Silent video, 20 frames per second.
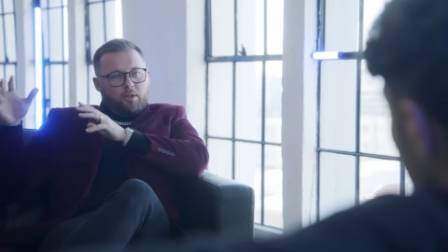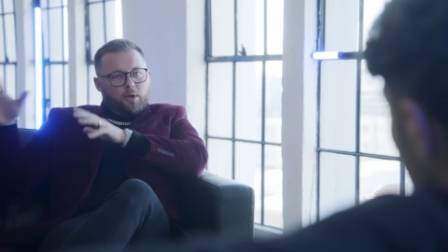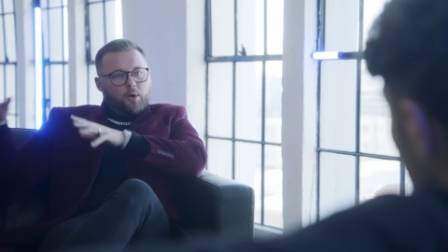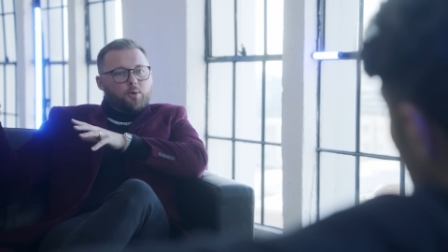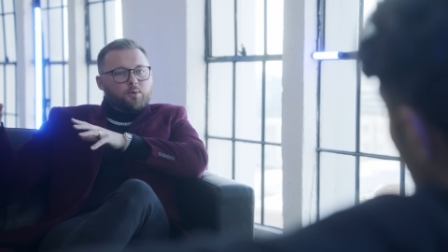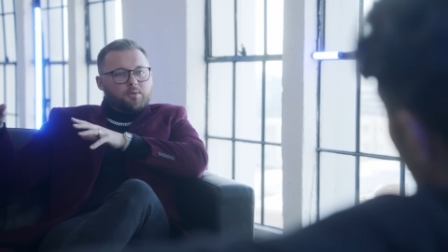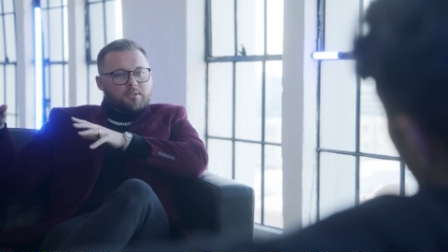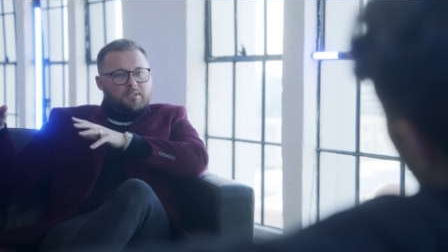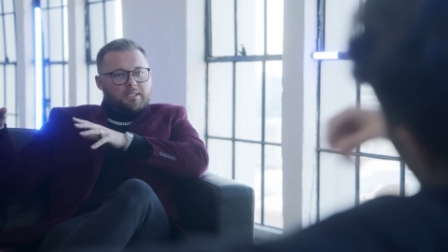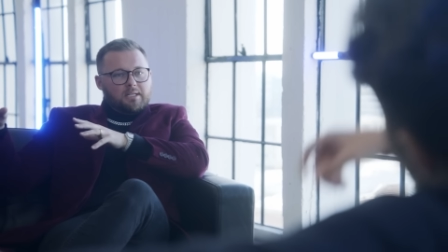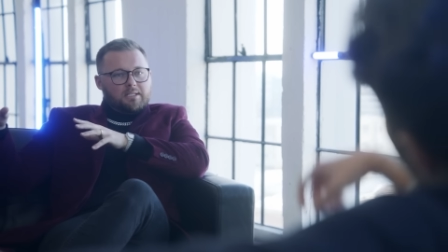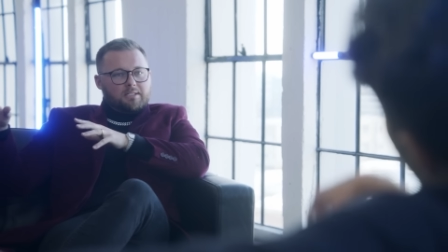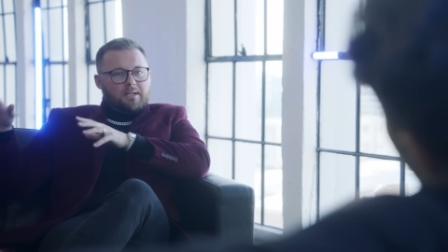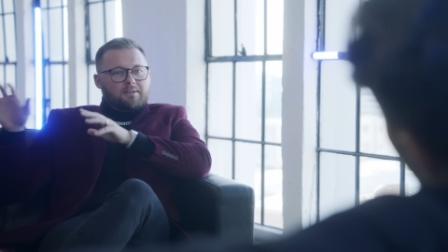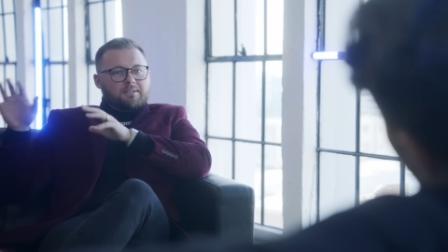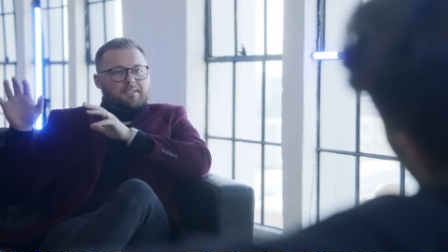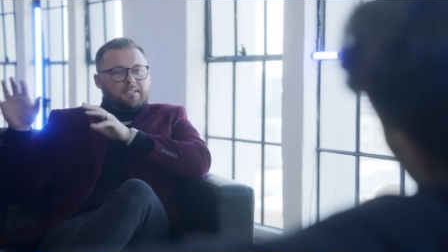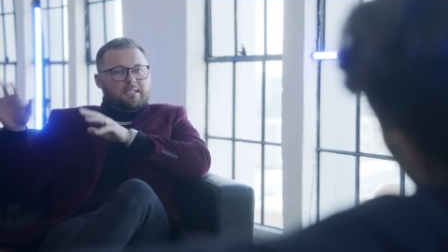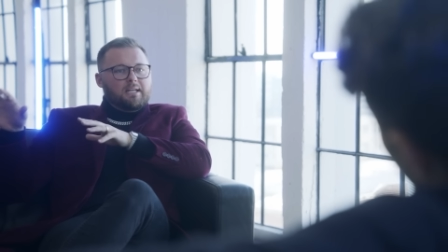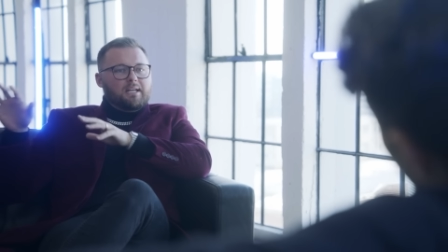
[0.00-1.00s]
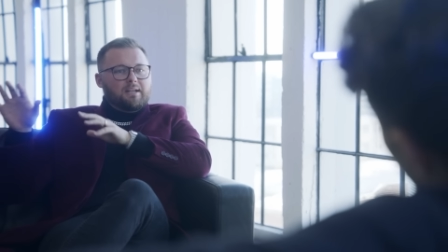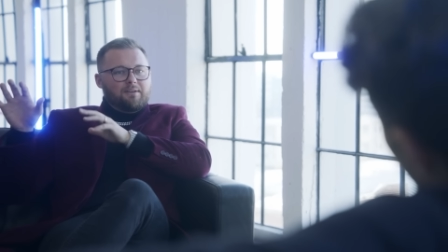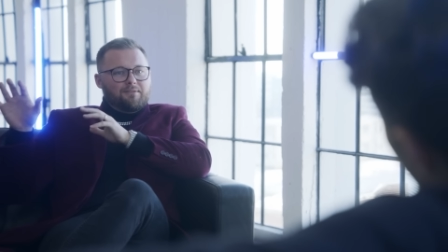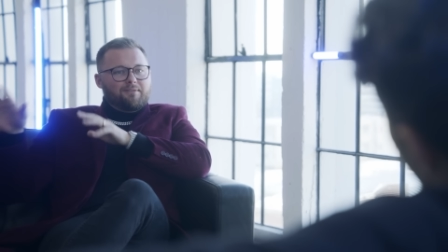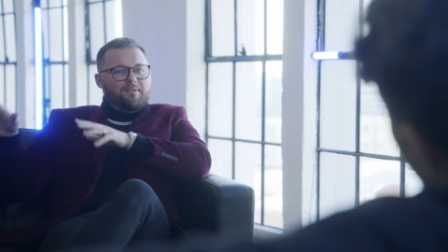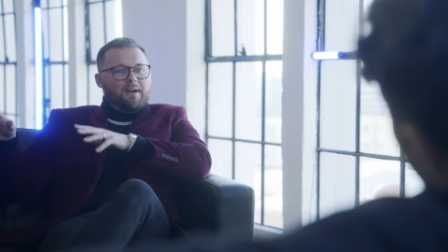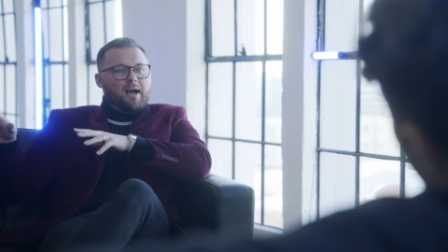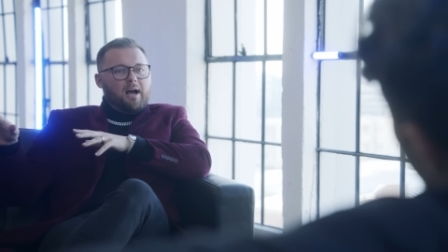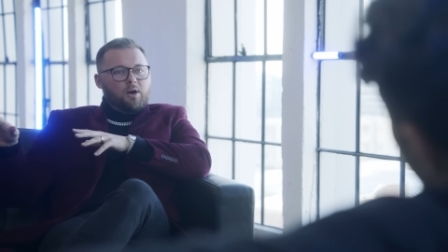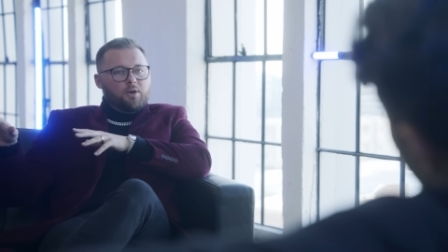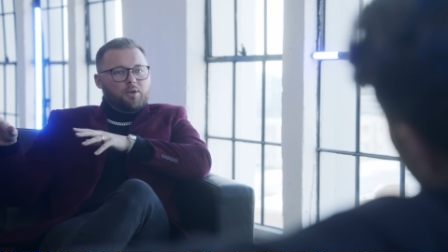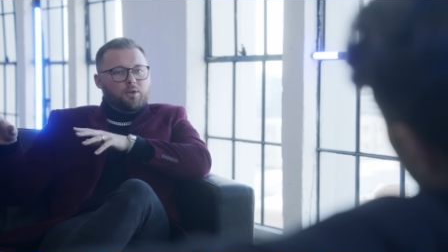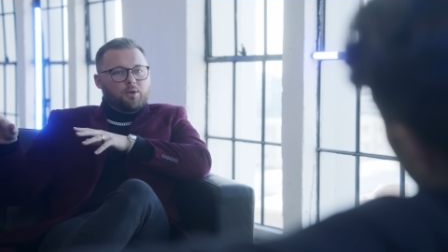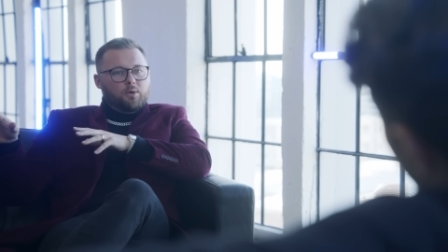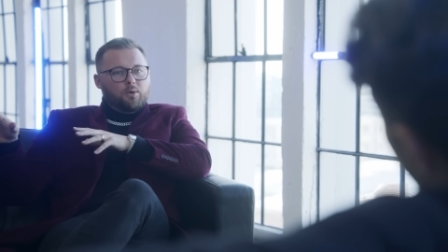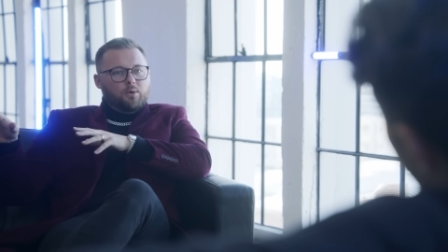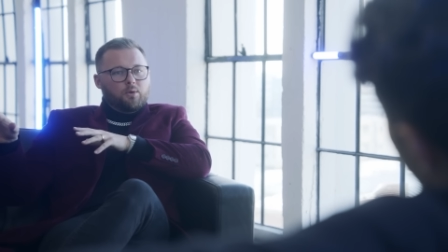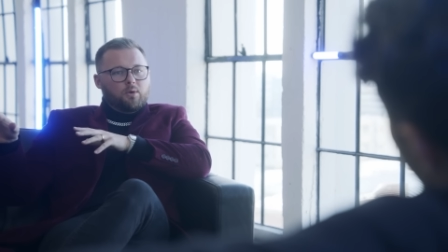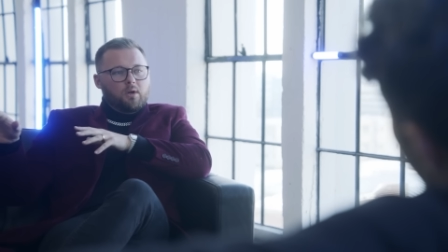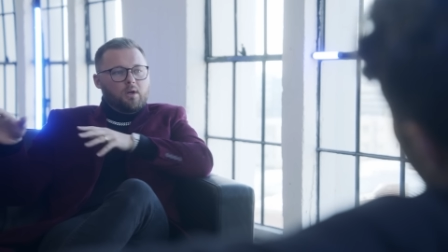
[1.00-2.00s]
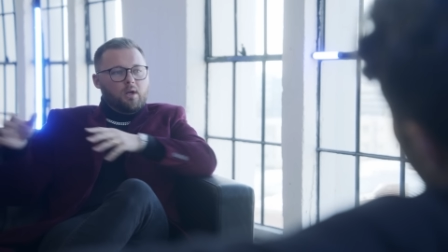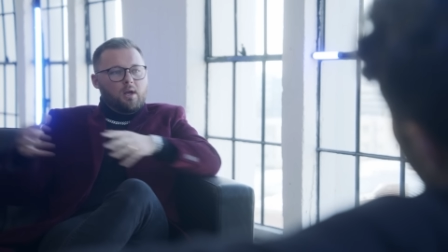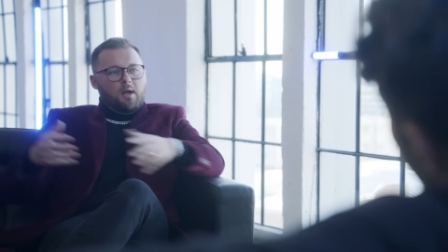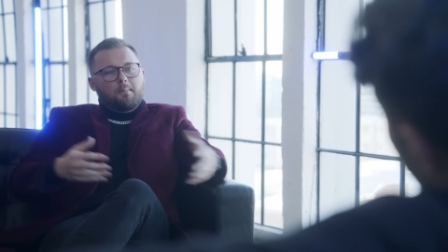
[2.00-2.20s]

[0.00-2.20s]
those things, I was seeking value,